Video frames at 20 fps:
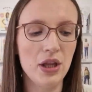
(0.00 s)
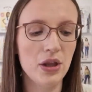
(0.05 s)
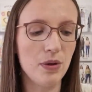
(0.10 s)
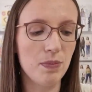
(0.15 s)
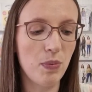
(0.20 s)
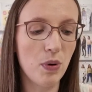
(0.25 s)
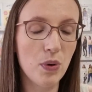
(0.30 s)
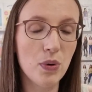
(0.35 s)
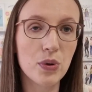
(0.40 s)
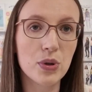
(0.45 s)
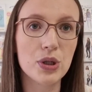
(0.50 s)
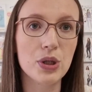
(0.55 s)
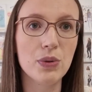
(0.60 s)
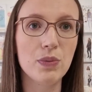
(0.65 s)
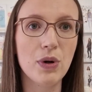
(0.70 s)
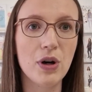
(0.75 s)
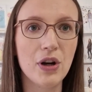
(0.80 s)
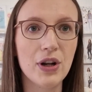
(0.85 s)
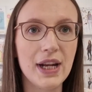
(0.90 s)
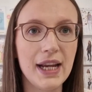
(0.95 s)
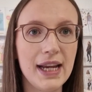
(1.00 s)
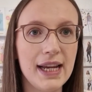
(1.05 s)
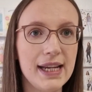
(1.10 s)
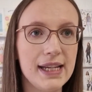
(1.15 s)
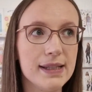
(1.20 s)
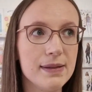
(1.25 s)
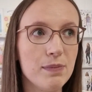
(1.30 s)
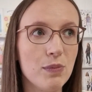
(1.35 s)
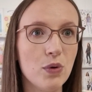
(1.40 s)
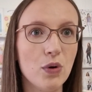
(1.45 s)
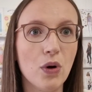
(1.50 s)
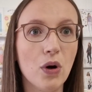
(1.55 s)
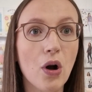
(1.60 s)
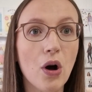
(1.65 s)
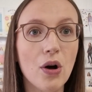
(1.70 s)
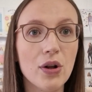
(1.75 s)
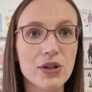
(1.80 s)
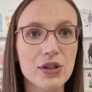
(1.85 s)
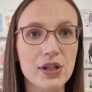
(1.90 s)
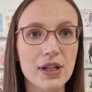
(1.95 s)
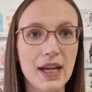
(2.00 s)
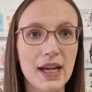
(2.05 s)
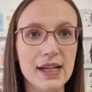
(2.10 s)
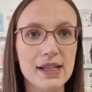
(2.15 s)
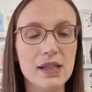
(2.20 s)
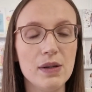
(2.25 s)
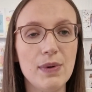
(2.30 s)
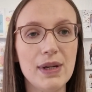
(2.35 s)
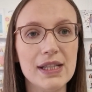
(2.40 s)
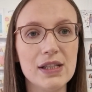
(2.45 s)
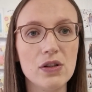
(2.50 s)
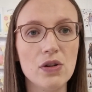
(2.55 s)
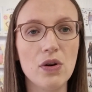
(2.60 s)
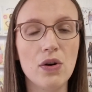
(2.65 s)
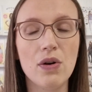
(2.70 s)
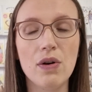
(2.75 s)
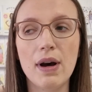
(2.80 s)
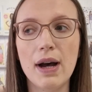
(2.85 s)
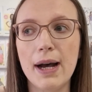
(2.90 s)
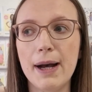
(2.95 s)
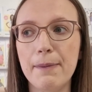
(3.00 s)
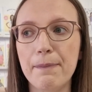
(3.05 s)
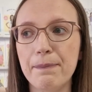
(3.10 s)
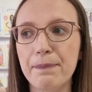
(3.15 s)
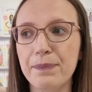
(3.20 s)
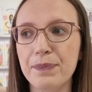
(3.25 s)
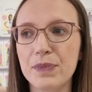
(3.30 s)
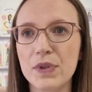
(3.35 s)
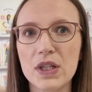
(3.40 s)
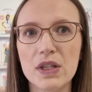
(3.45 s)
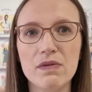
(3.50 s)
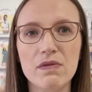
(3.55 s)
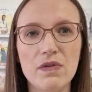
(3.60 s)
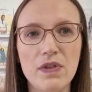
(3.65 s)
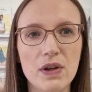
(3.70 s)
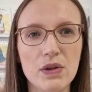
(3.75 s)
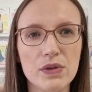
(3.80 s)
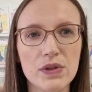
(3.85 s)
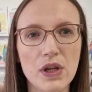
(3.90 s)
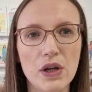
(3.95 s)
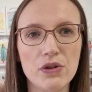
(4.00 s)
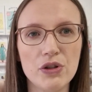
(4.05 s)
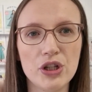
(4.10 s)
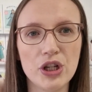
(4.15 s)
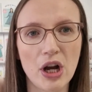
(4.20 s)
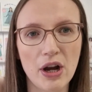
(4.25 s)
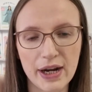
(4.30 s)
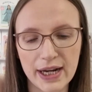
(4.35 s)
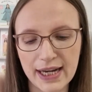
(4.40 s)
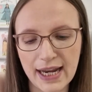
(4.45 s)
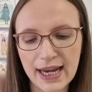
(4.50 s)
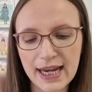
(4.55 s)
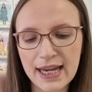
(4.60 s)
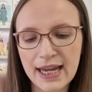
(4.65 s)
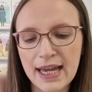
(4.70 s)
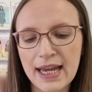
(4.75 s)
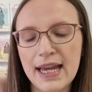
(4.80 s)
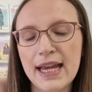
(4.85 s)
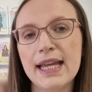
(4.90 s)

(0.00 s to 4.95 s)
the Porsche one, is more cottony, so it's not doesn't feel so shiny.